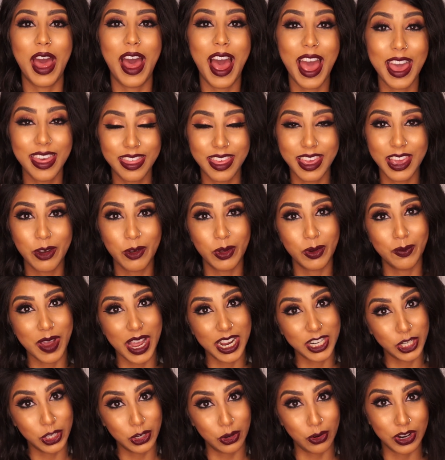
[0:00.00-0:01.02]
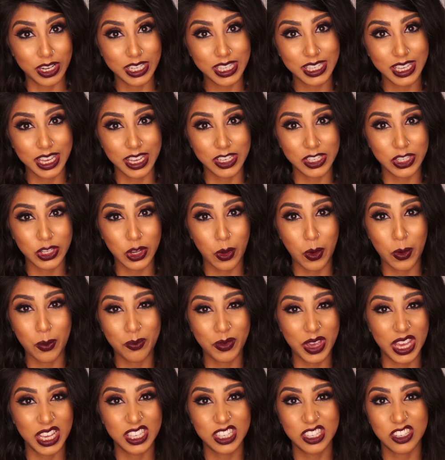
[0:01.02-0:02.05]
I think would match your skin tone
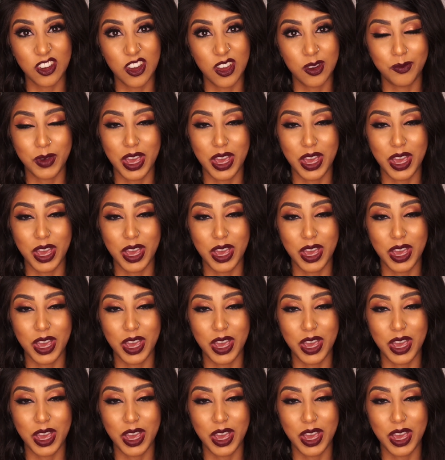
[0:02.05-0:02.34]
based on